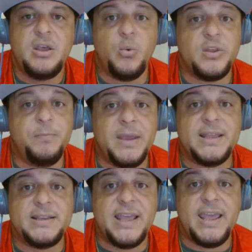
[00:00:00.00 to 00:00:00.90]
with
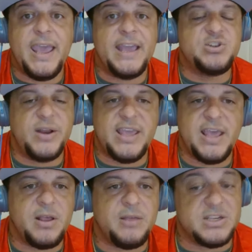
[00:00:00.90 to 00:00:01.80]
Media Day and training
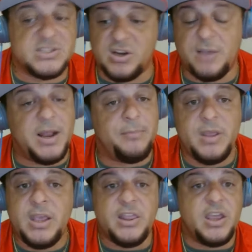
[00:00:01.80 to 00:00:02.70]
camp, because they're coming up.
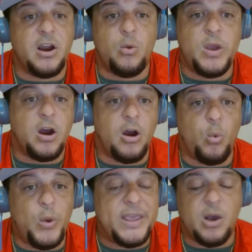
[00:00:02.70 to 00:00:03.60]
We are a
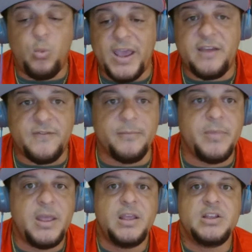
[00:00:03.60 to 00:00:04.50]
week away from
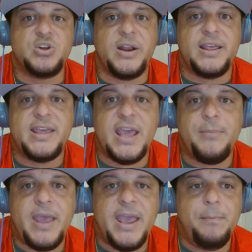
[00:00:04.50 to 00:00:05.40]
training
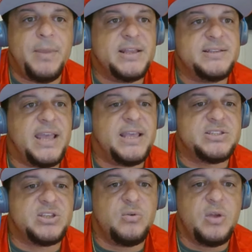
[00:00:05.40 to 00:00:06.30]
camp and Media Day,
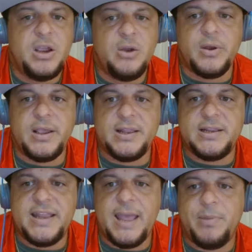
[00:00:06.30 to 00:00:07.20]
so we're going to get
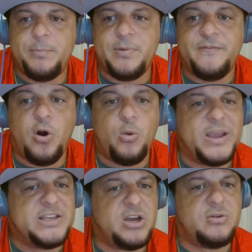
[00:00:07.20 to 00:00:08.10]
into that. But before
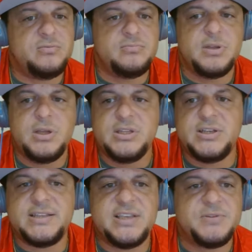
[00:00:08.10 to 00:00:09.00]
we do,
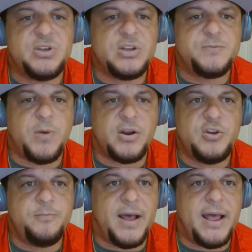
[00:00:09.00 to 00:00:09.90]
tonight's episode is brought to
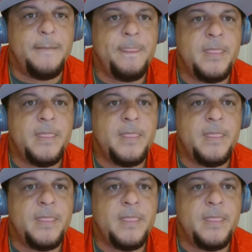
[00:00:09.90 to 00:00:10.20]
you by